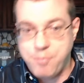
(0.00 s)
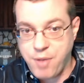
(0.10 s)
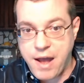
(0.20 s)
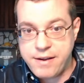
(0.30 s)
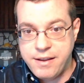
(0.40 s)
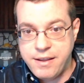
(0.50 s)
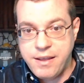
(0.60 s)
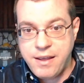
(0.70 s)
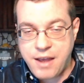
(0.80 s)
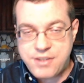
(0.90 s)
But
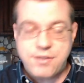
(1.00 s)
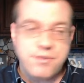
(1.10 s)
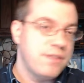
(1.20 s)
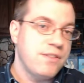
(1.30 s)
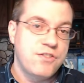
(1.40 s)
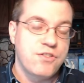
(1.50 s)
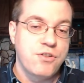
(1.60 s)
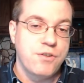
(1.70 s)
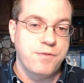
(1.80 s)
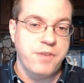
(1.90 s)
I still think this is a
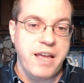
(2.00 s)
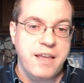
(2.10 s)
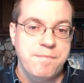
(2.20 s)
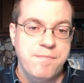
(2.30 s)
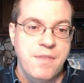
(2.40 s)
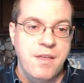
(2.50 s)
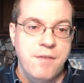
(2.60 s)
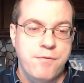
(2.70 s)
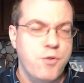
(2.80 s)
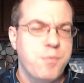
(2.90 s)
good flick
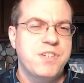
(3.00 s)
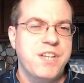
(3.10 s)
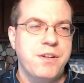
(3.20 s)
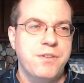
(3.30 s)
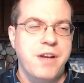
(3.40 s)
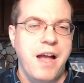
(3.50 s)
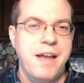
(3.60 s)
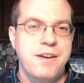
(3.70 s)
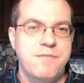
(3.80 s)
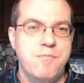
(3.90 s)
for a particular
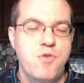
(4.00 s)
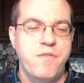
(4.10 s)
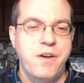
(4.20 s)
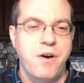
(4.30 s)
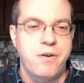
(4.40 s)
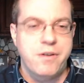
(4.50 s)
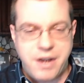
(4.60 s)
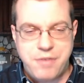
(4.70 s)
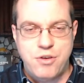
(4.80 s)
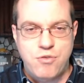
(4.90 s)
kind of moviegoer, and
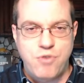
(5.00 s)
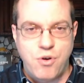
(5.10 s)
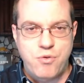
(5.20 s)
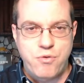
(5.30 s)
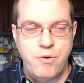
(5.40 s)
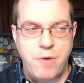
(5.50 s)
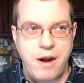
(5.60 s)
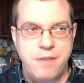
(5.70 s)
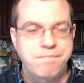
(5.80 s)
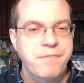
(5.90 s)
I think you know who you
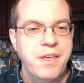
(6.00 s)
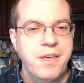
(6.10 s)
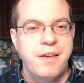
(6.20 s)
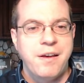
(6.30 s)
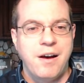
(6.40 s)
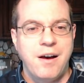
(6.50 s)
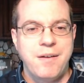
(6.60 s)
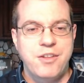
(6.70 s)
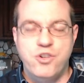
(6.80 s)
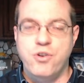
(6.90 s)
are.
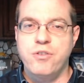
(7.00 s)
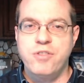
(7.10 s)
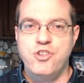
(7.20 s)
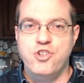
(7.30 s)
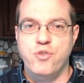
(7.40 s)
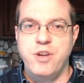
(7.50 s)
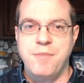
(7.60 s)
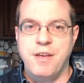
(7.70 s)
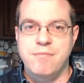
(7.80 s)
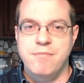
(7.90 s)
It's currently
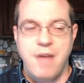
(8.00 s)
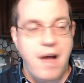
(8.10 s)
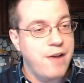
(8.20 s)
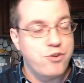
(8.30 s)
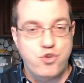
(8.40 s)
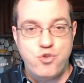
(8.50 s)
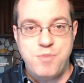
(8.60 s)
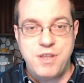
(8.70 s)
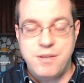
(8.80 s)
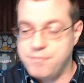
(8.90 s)
streaming on
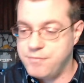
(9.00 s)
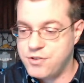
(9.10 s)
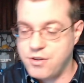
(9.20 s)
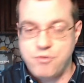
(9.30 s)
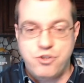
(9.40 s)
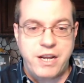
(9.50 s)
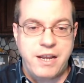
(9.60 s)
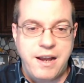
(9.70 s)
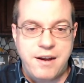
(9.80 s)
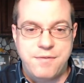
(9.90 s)
Tubi, so check it
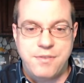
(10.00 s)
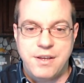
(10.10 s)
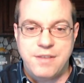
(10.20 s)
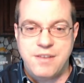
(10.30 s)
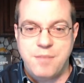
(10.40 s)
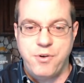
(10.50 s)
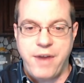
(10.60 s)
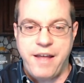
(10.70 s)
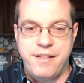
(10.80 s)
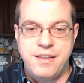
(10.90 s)
out if you think it's up your
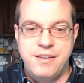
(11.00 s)
alley.